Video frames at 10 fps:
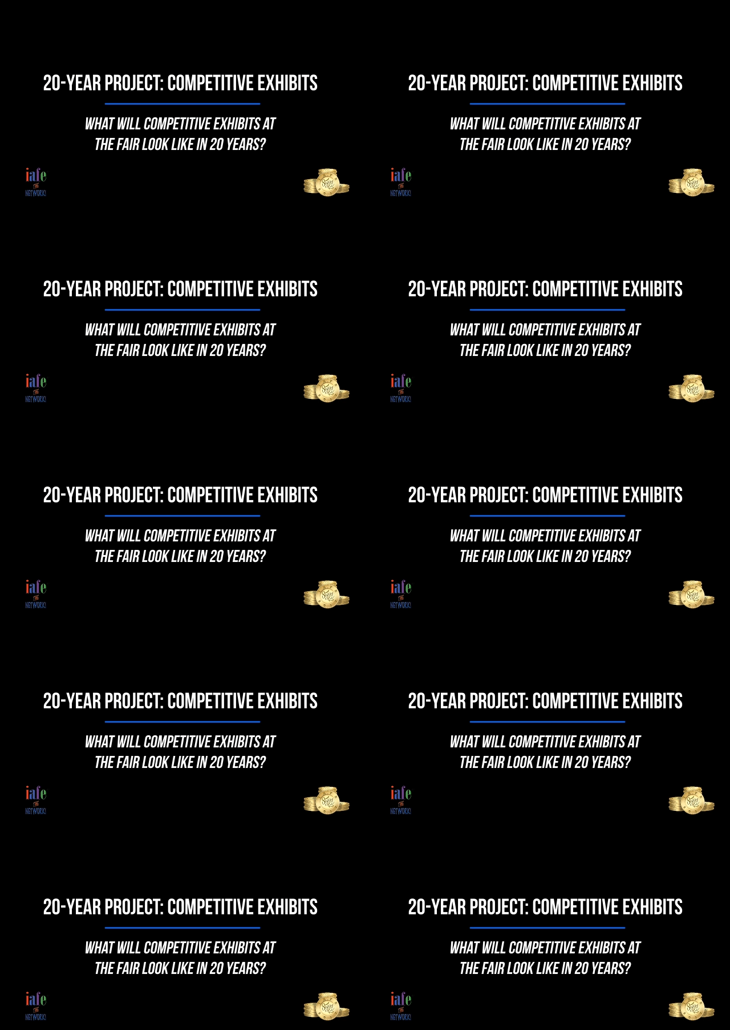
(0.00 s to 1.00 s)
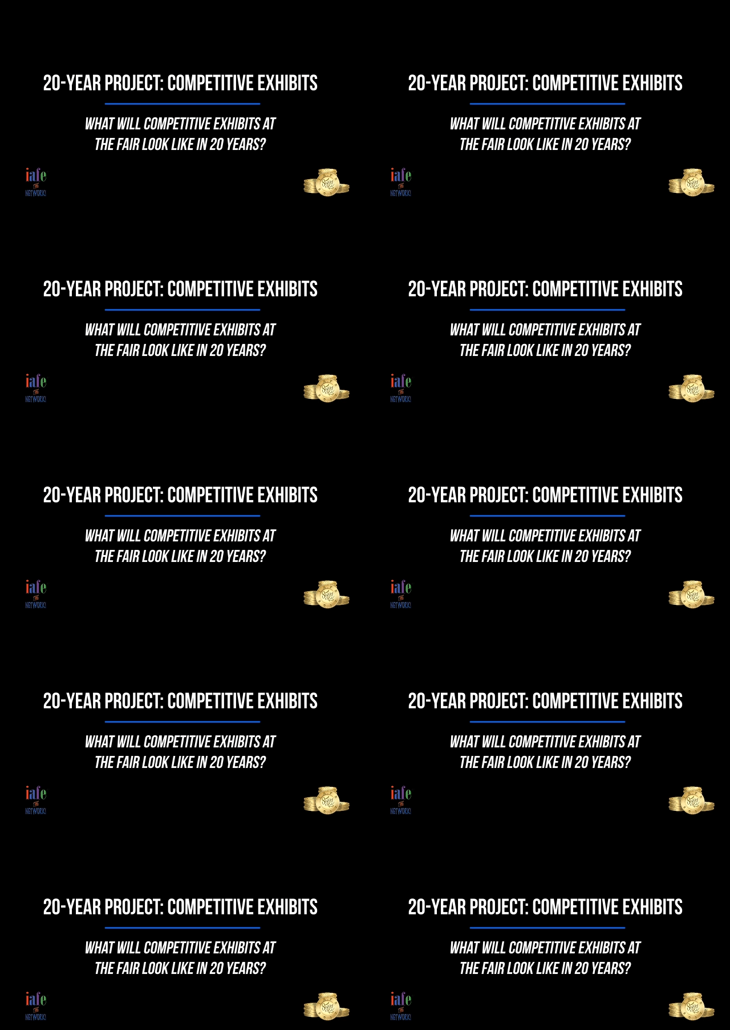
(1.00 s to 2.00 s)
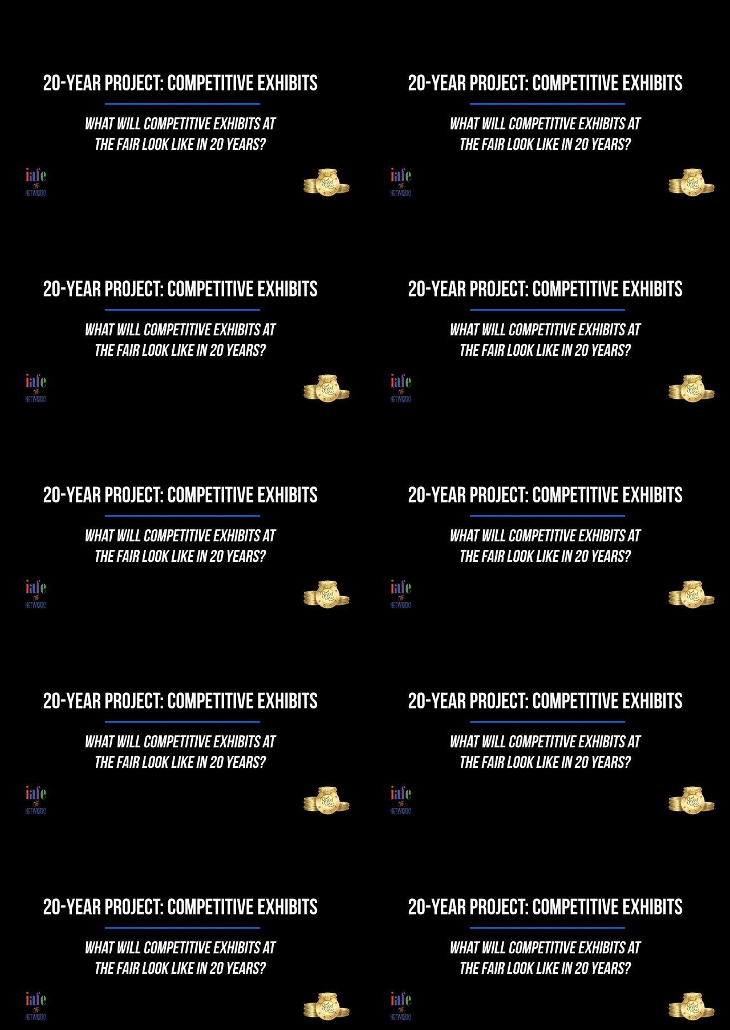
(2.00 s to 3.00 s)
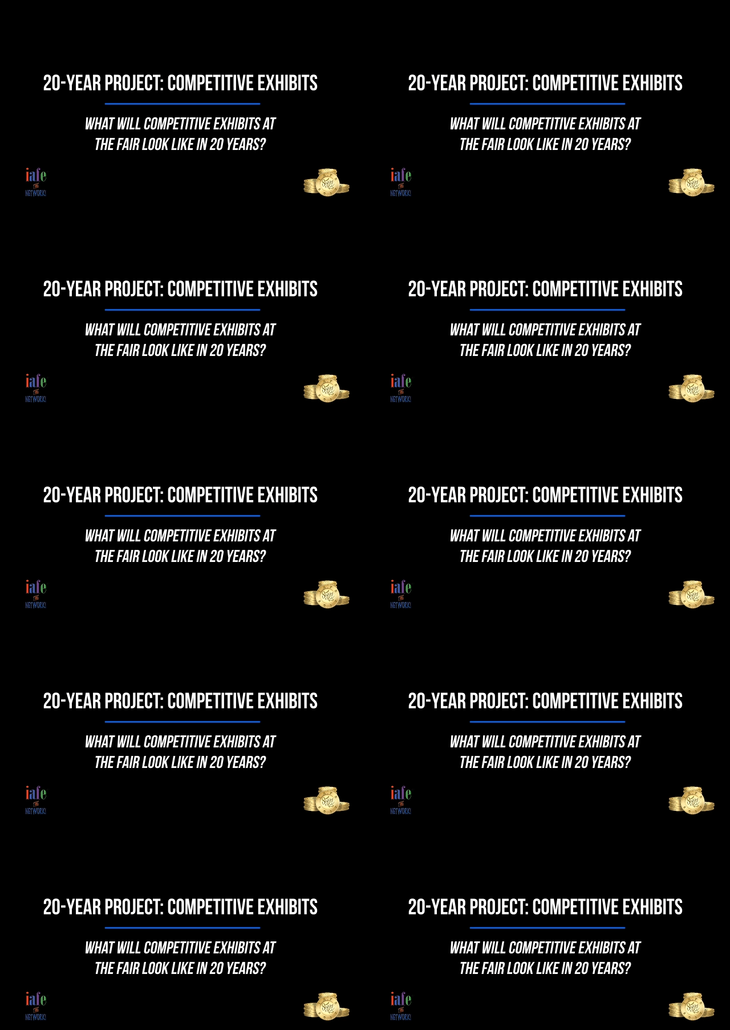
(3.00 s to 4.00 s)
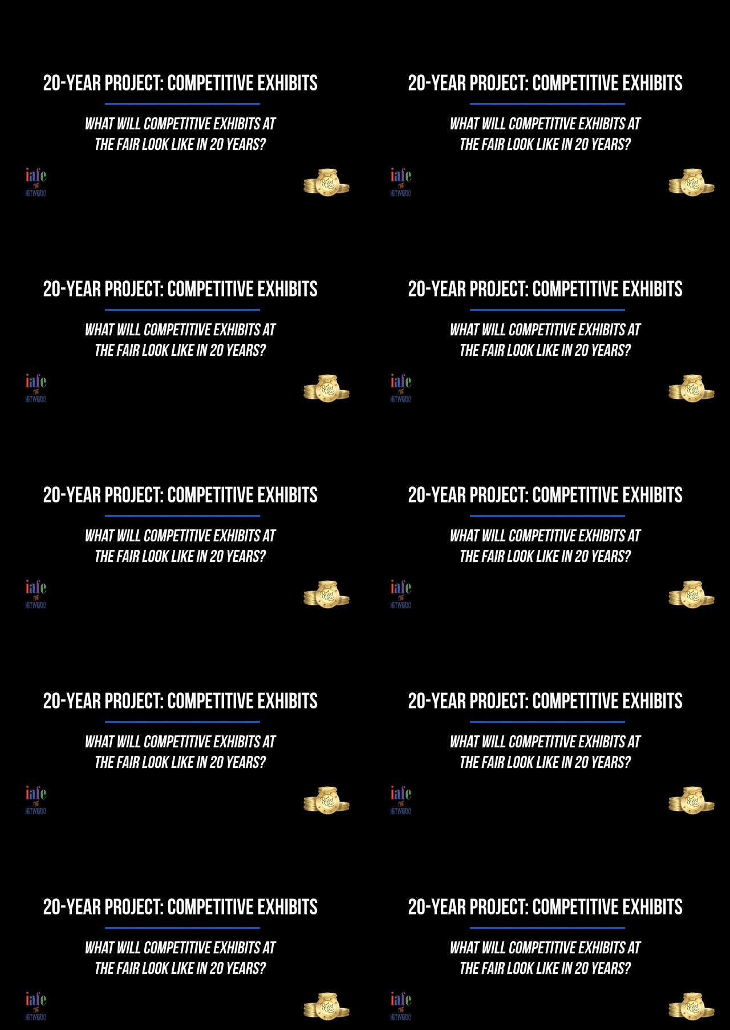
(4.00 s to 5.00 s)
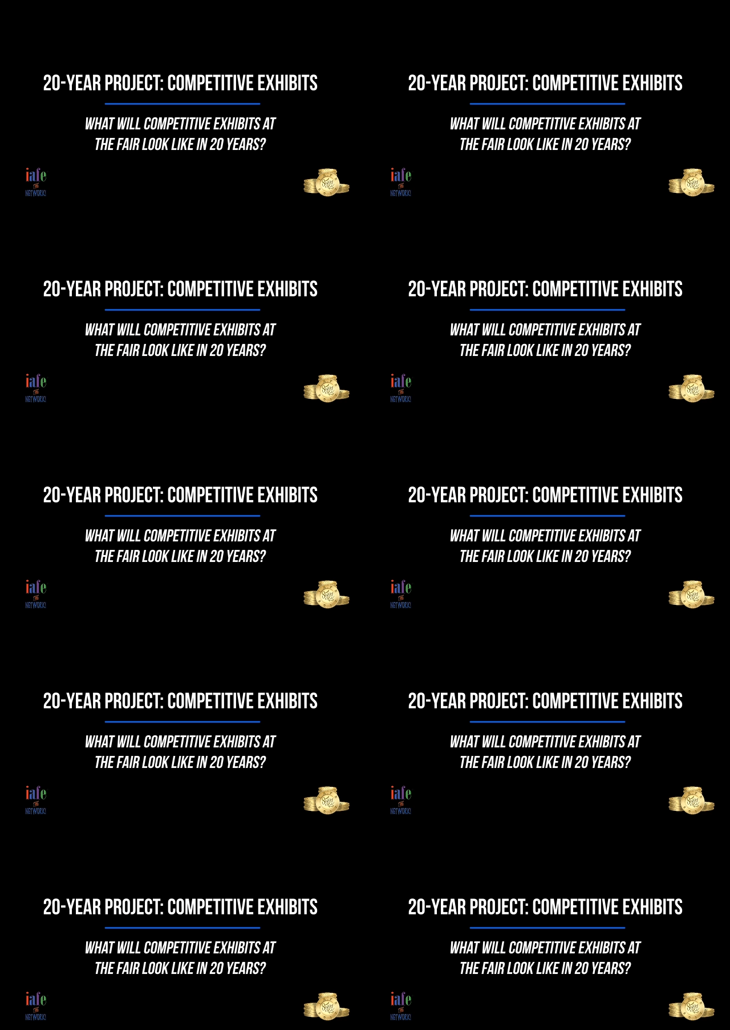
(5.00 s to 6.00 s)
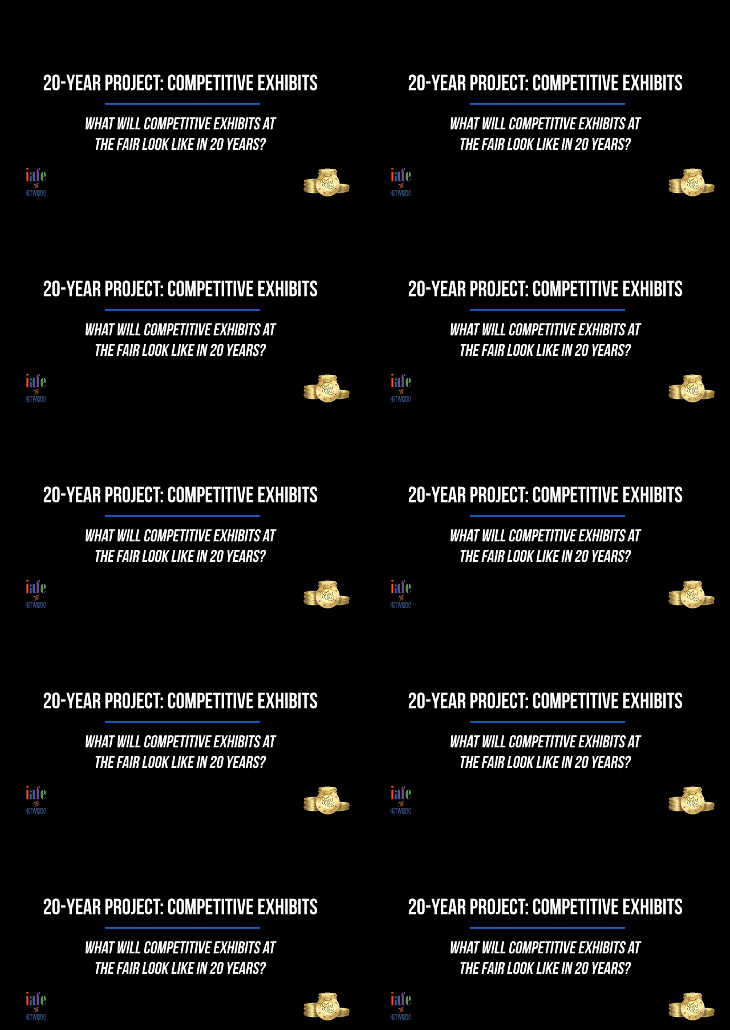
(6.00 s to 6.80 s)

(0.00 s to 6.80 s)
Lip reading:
No face is visible, so there are no lips to read.